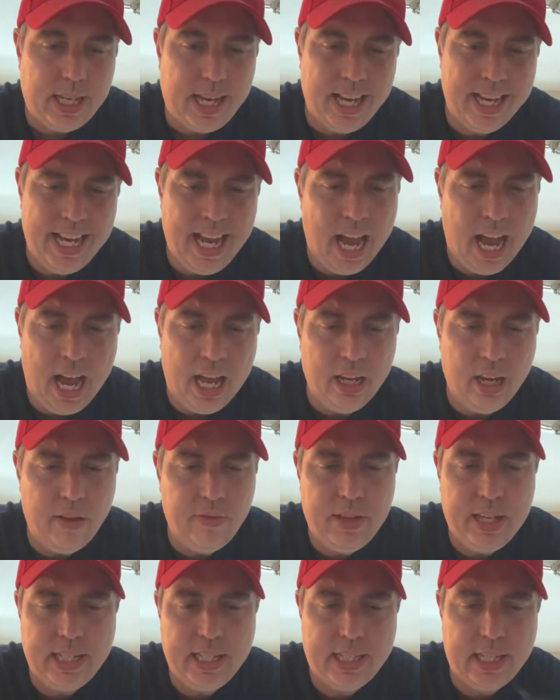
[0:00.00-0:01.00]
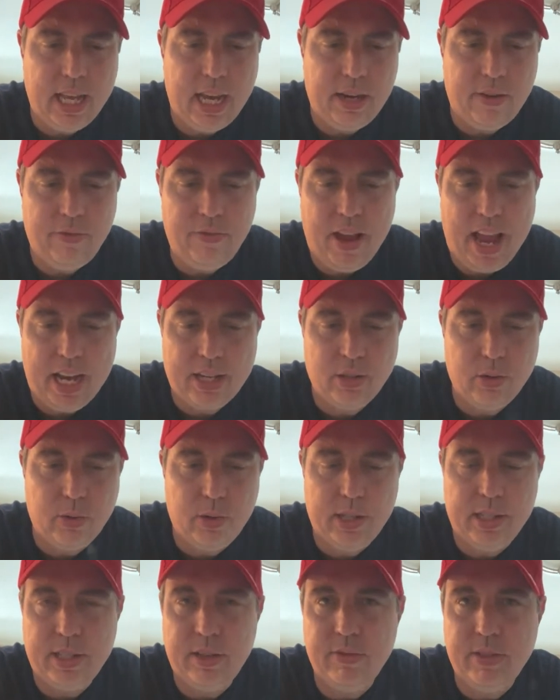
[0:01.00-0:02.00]
Yeah, I love these like
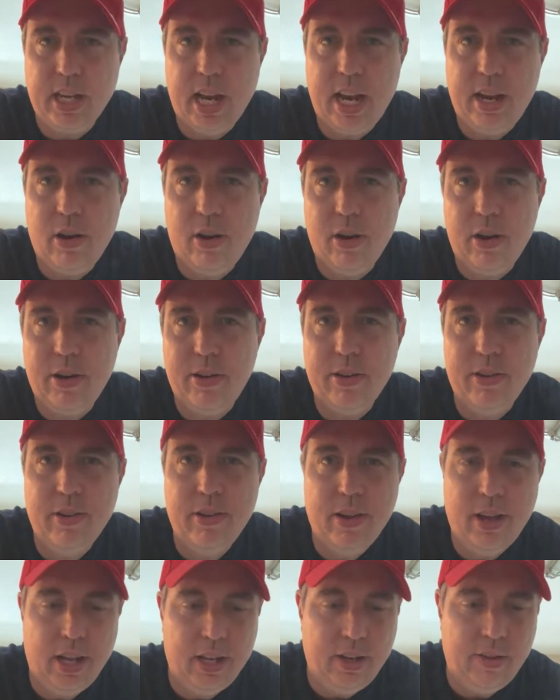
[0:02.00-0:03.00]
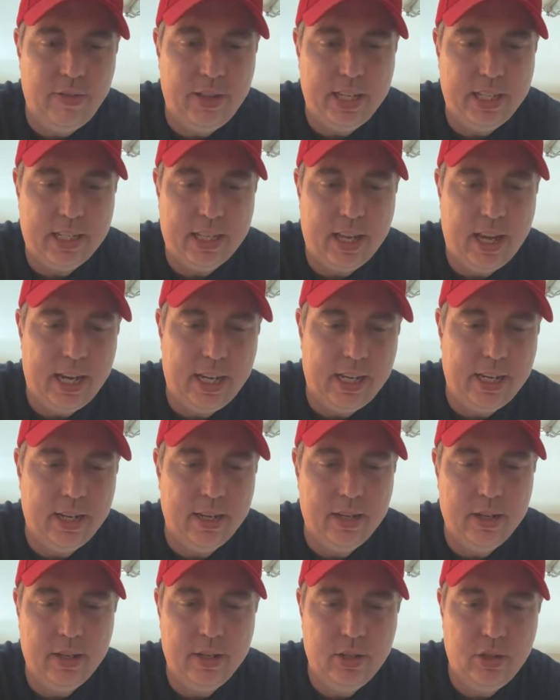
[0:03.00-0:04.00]
factoids of Die Hard. I love these like
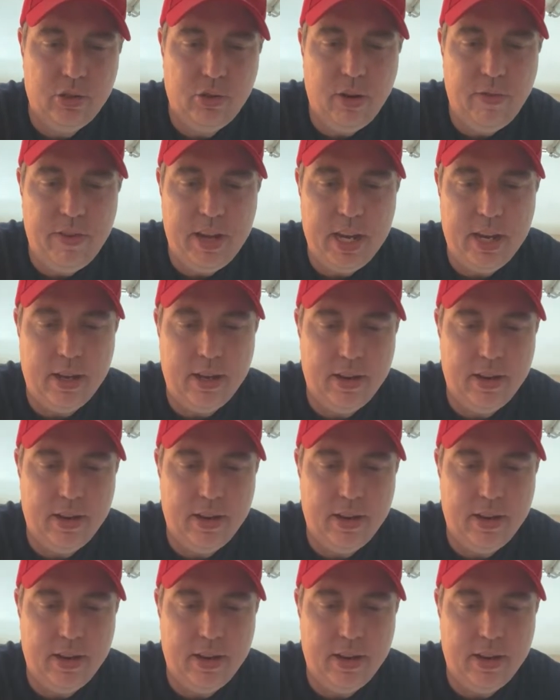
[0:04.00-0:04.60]
trivia.